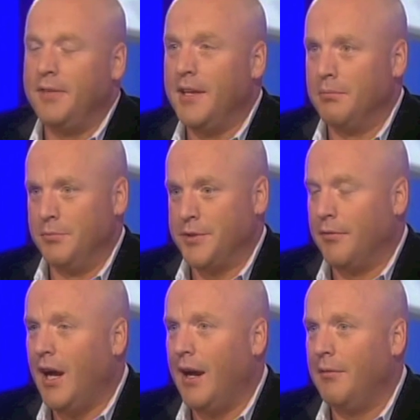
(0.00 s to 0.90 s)
if he had
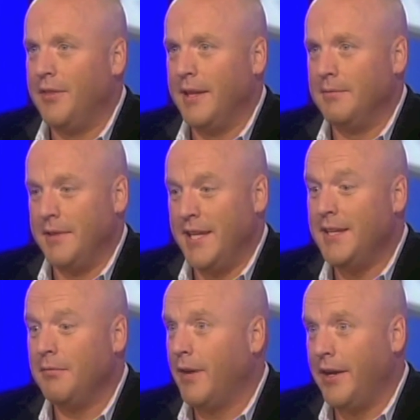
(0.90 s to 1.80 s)
survived, they
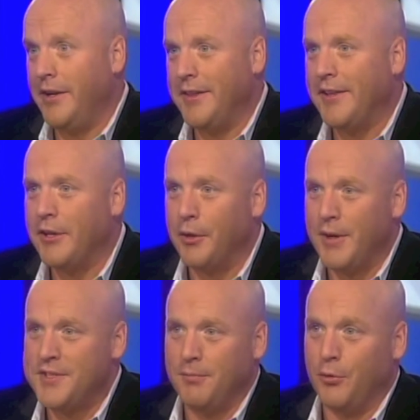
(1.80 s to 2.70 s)
didn't find anything they could
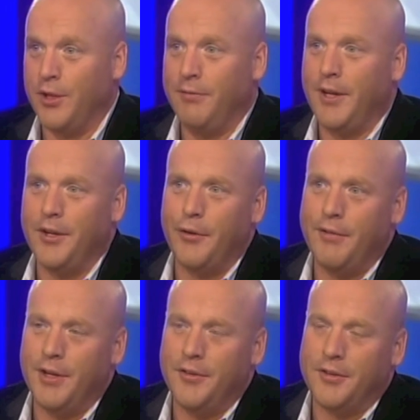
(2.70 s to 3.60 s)
arrest him for. They found no
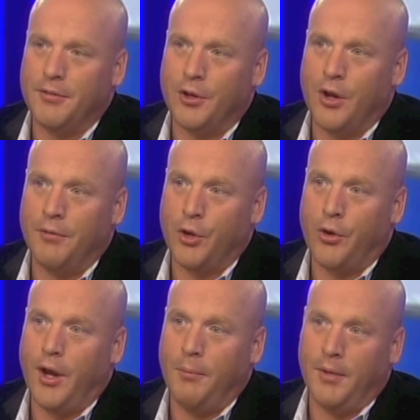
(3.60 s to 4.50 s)
evidence of a
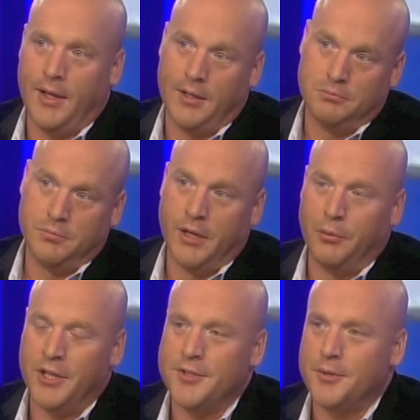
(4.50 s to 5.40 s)
crime, you know,
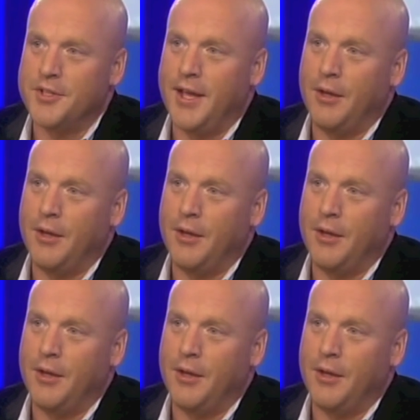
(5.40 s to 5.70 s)
when they searched